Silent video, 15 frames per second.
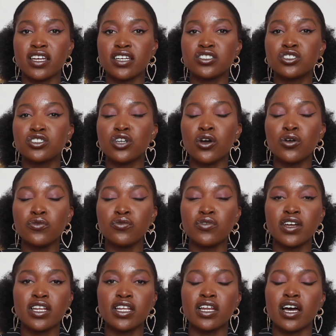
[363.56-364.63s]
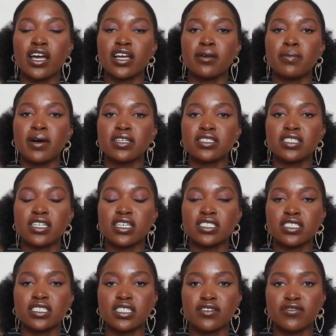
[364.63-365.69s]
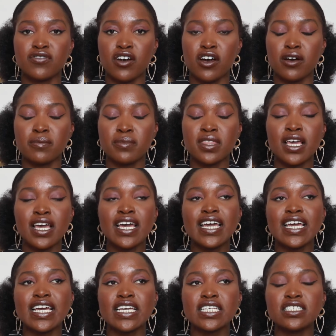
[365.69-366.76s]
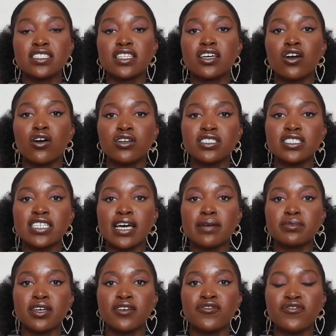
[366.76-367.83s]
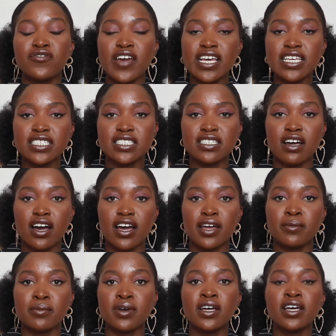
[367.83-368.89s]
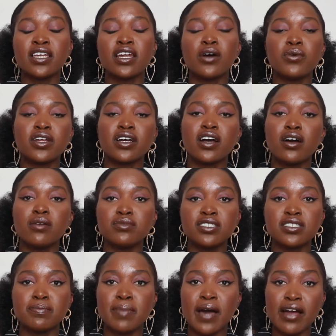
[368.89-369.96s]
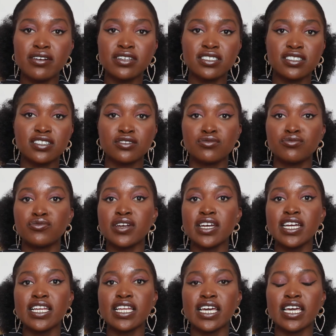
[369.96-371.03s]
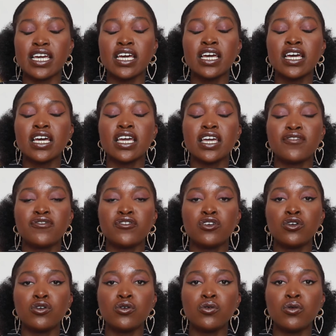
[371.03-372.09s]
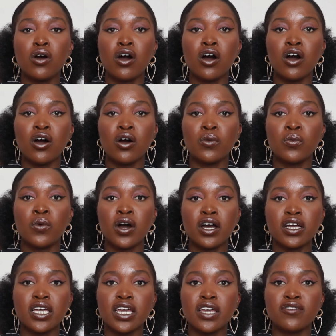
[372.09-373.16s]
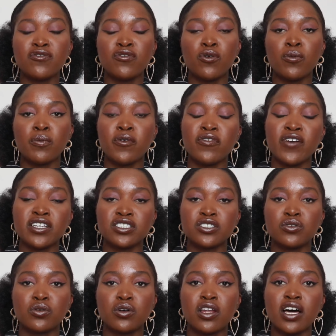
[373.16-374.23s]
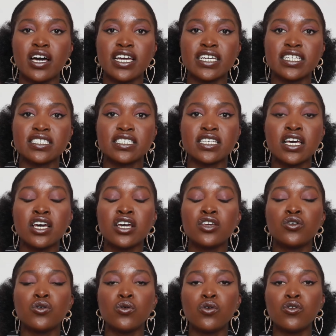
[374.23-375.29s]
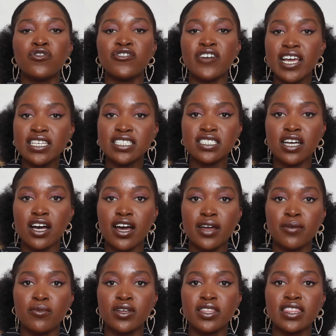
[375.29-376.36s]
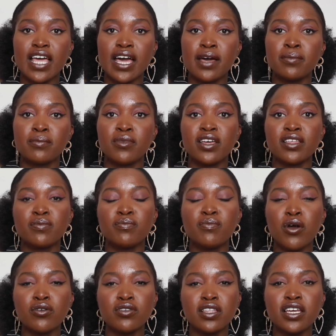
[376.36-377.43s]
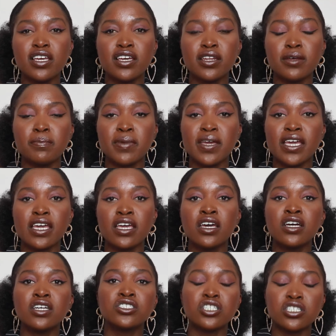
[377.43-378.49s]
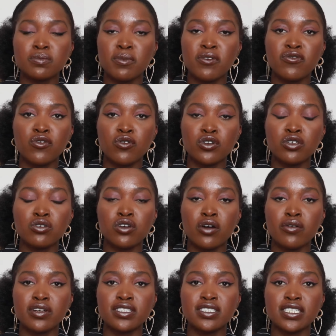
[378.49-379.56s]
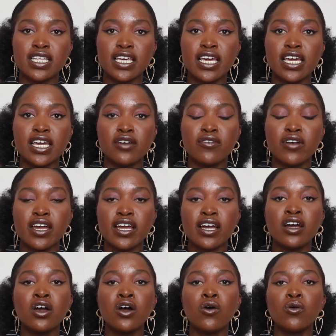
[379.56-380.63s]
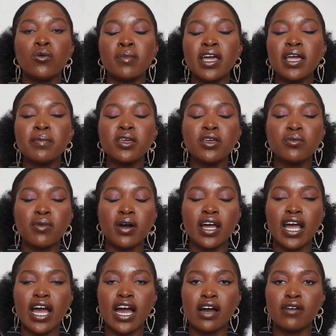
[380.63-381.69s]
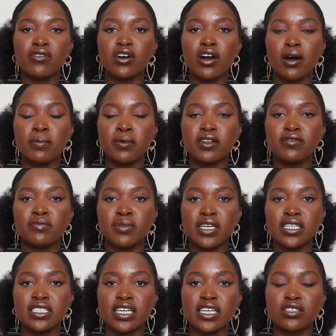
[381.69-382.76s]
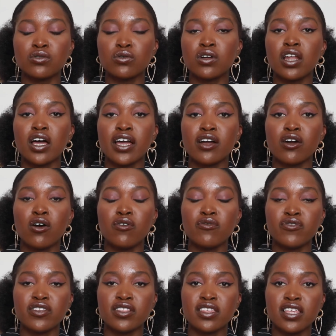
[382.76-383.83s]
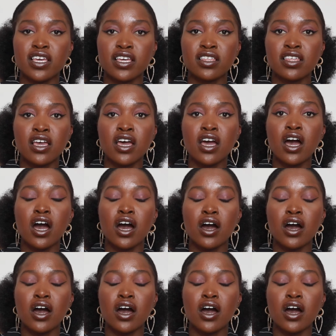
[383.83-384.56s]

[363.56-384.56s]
I don't really like about solicitor firms, is the concept of FaceTime. Now, when it comes to barristers, really, if you are working for professional clients, your FaceTime with them is mostly going to be just before you go into the hearing, or maybe you might have a couple of meetings or client conferences